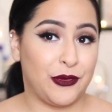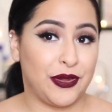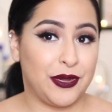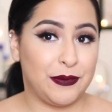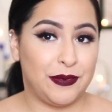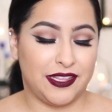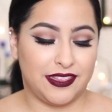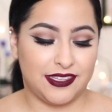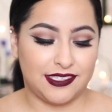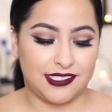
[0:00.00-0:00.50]
going
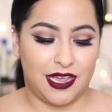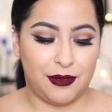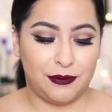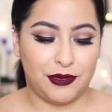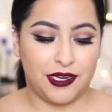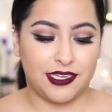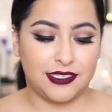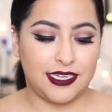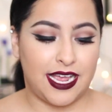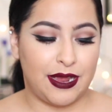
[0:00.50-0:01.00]
to pick this up
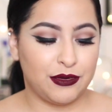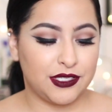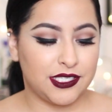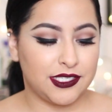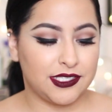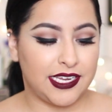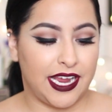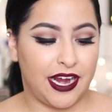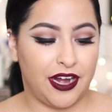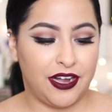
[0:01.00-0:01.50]
because I was
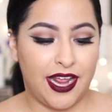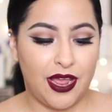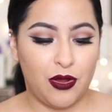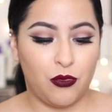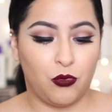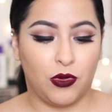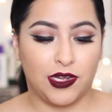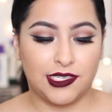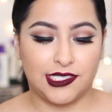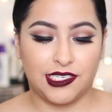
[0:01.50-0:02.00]
scared I
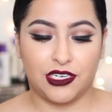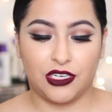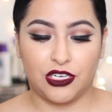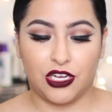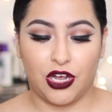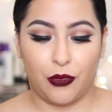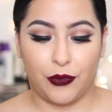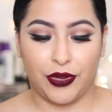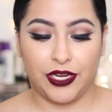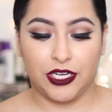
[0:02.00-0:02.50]
wasn't
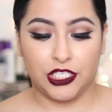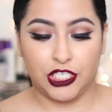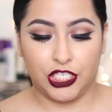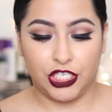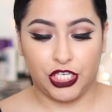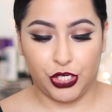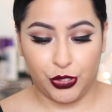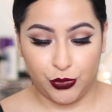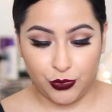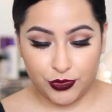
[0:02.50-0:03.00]
going
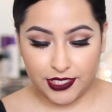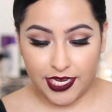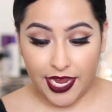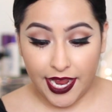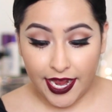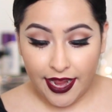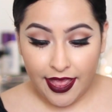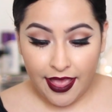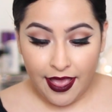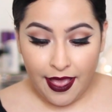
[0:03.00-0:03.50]
to use
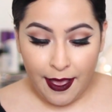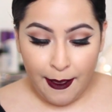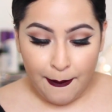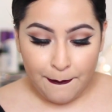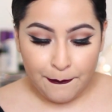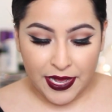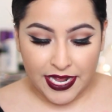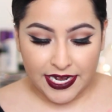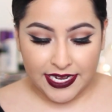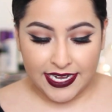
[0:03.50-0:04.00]
it.
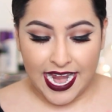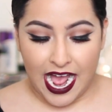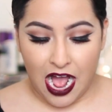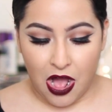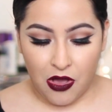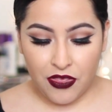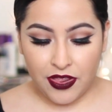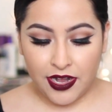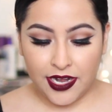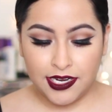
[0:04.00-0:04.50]
But
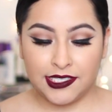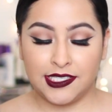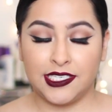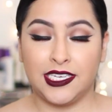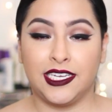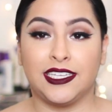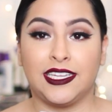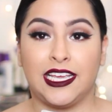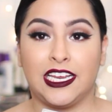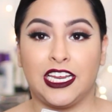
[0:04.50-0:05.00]
now that I
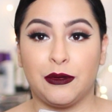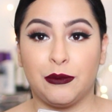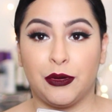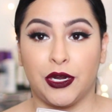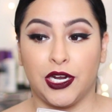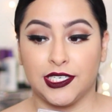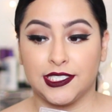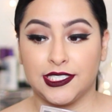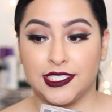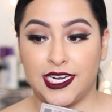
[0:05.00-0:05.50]
see it like in
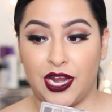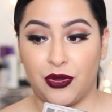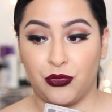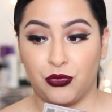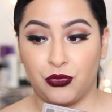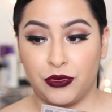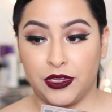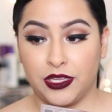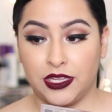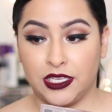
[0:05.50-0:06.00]
person, I
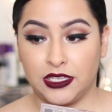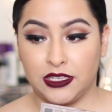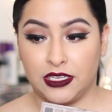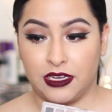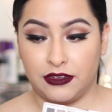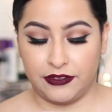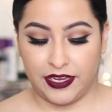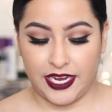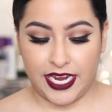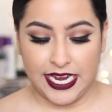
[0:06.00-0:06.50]
really
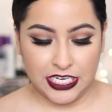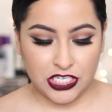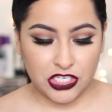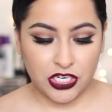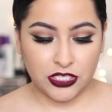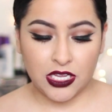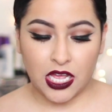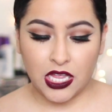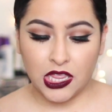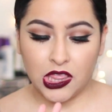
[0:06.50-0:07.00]
love it. It's
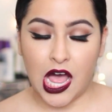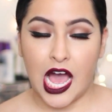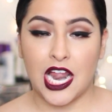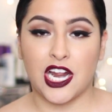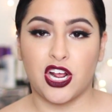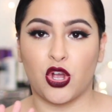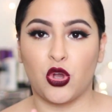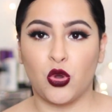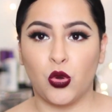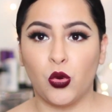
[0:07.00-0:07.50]
just a
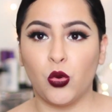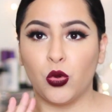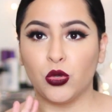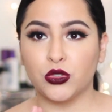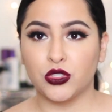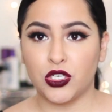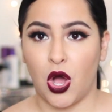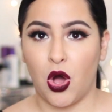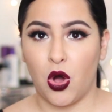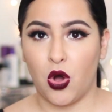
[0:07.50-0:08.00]
lot of
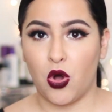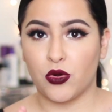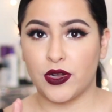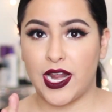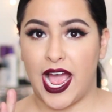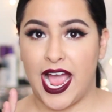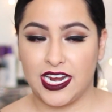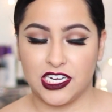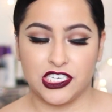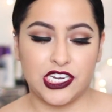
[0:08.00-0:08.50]
cool tone
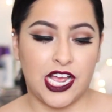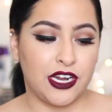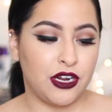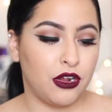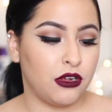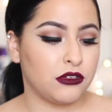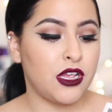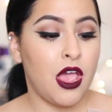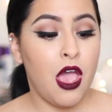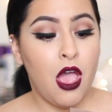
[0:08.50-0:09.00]

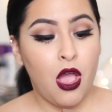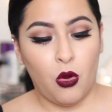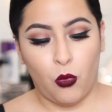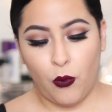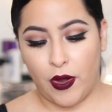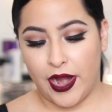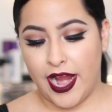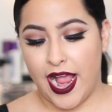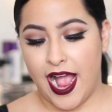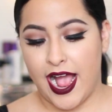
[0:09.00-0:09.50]
eyeshadows,
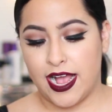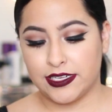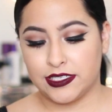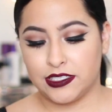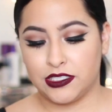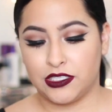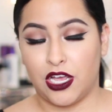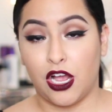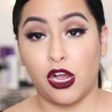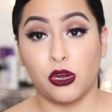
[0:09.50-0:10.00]

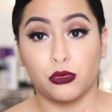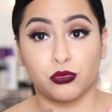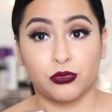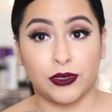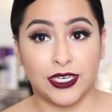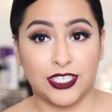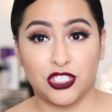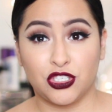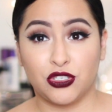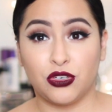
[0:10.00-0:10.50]
whereas the
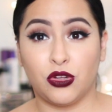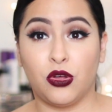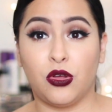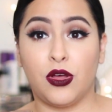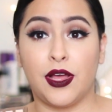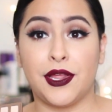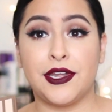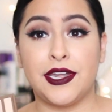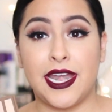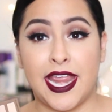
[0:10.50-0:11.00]

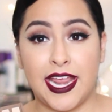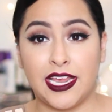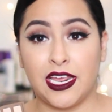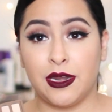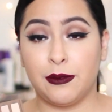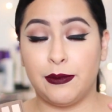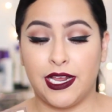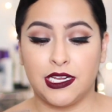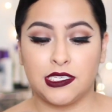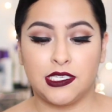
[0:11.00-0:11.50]
original
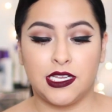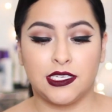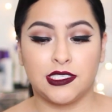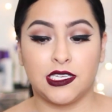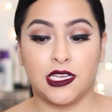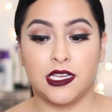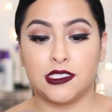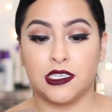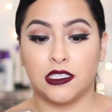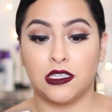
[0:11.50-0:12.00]
Naked
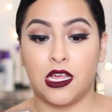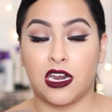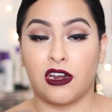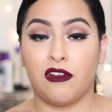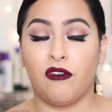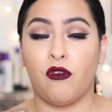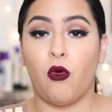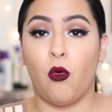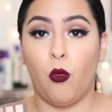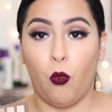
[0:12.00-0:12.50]
Basics is a lot
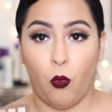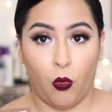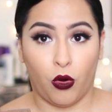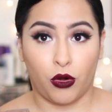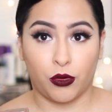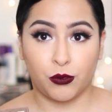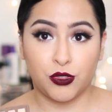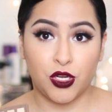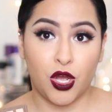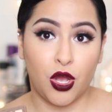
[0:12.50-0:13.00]
of warm